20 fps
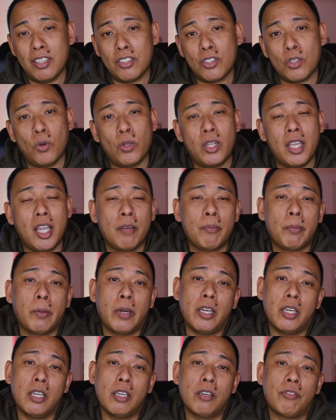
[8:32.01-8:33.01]
So they
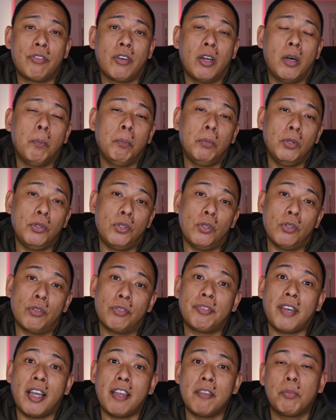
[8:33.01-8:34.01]
upgraded from Bluetooth
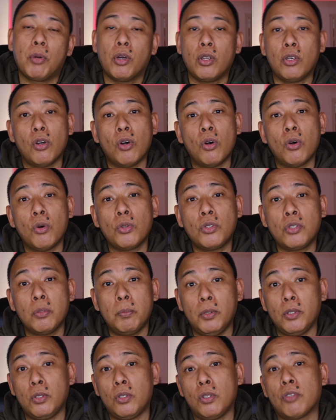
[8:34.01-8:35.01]
5.0 to
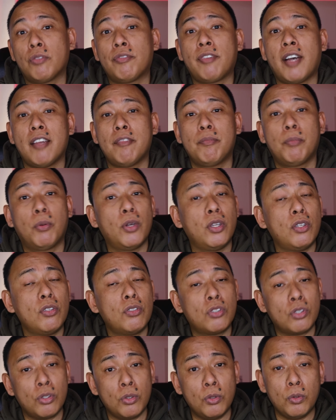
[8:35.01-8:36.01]
Bluetooth
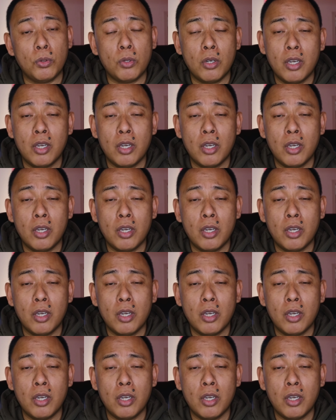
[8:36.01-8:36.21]
5.2.